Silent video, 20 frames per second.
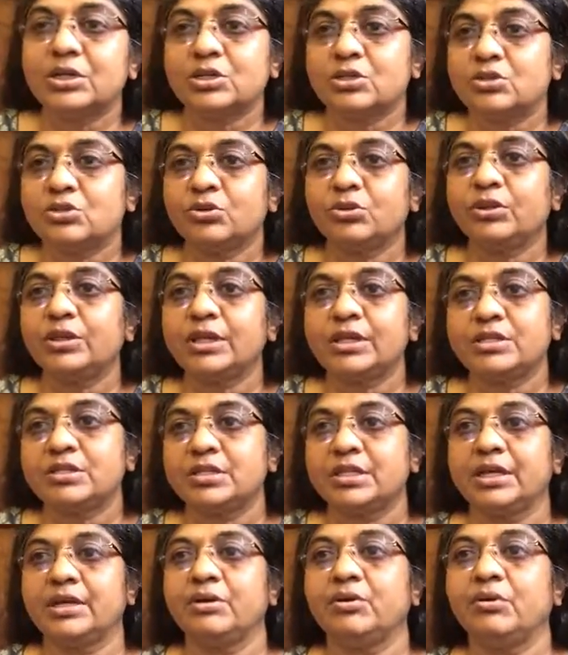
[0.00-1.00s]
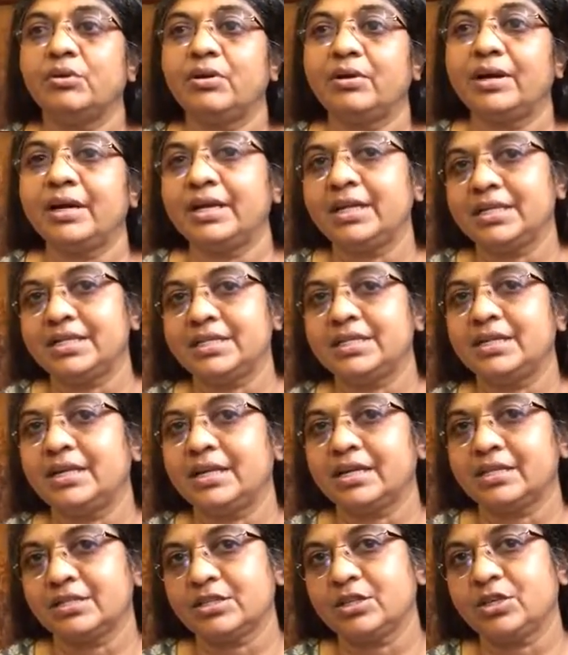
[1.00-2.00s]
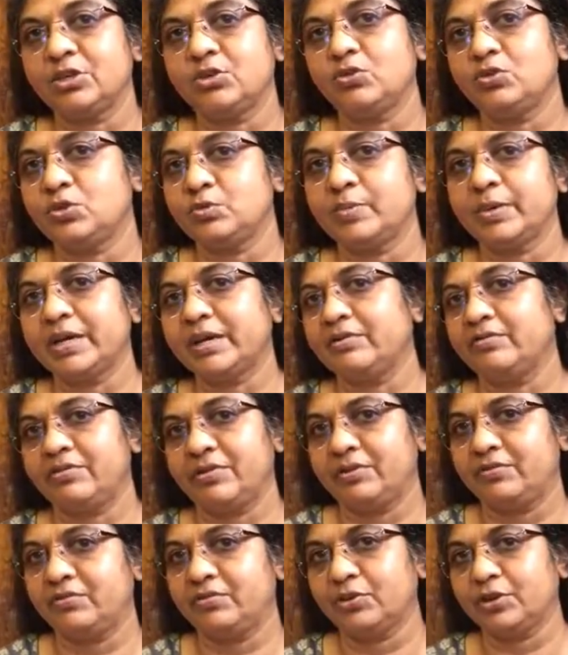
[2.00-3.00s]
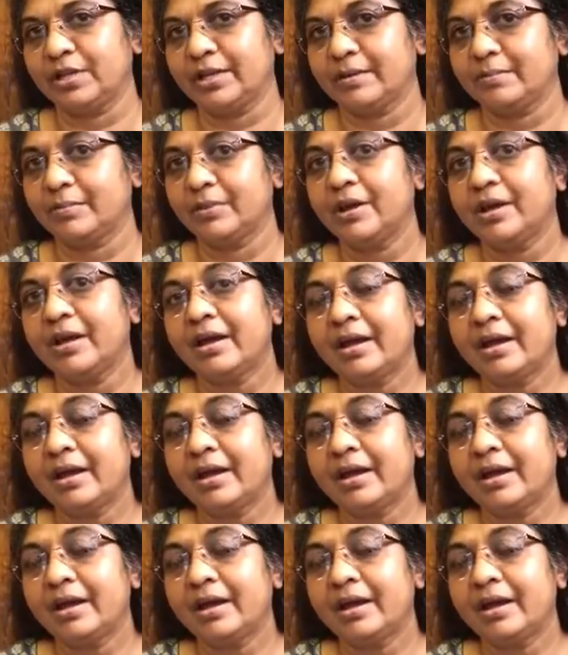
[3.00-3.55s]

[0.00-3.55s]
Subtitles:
So this they already see as a huge benefit for them,